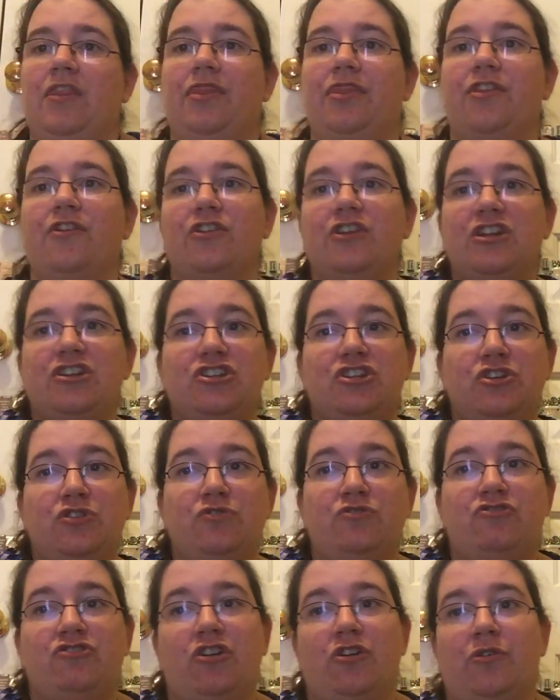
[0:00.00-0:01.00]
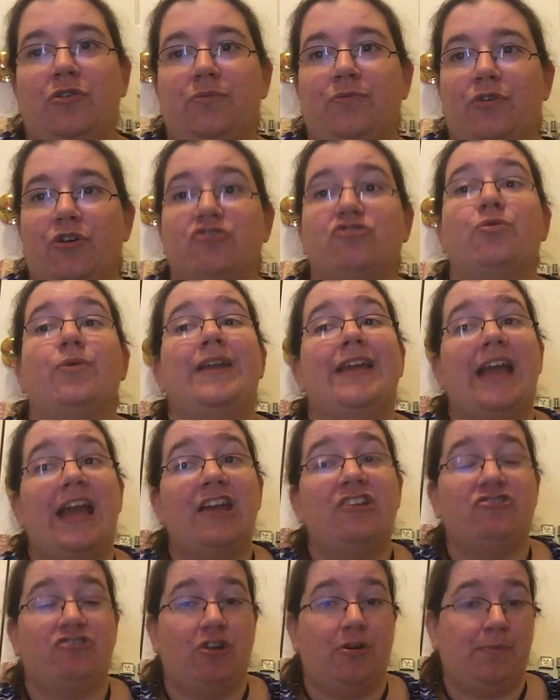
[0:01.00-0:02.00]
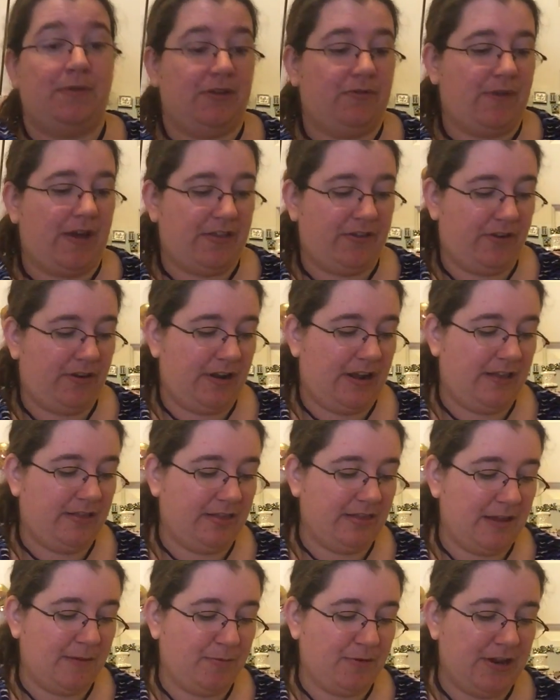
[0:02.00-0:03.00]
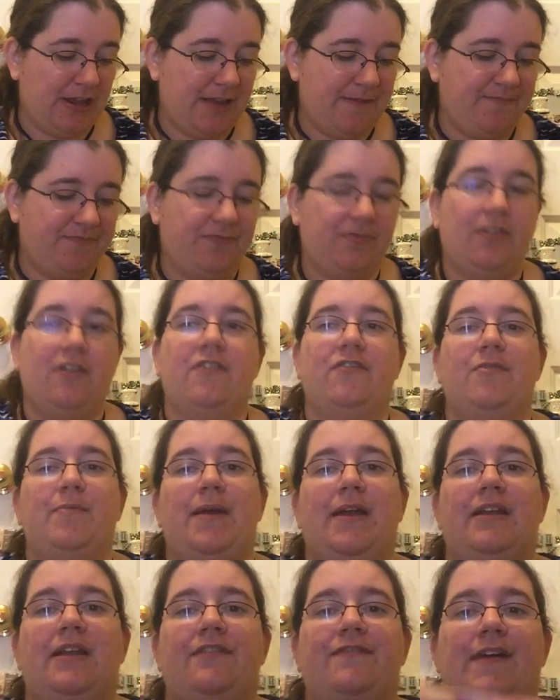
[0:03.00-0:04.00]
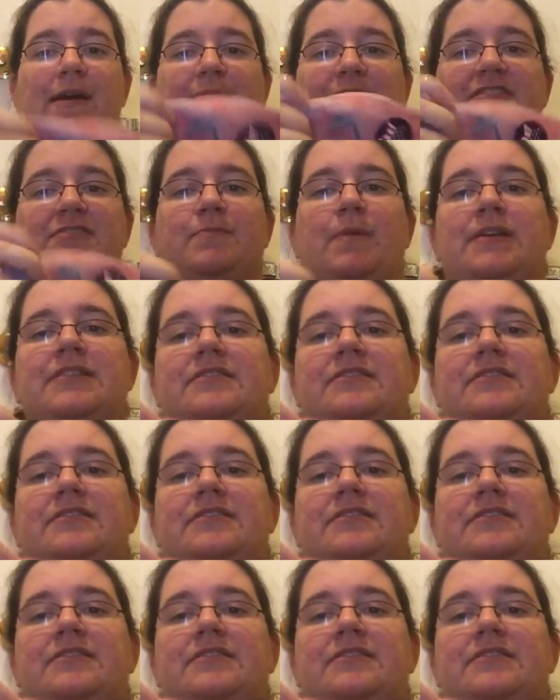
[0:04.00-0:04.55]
28 Joblin rather, in Liberty from Hand Dyed Fabrics by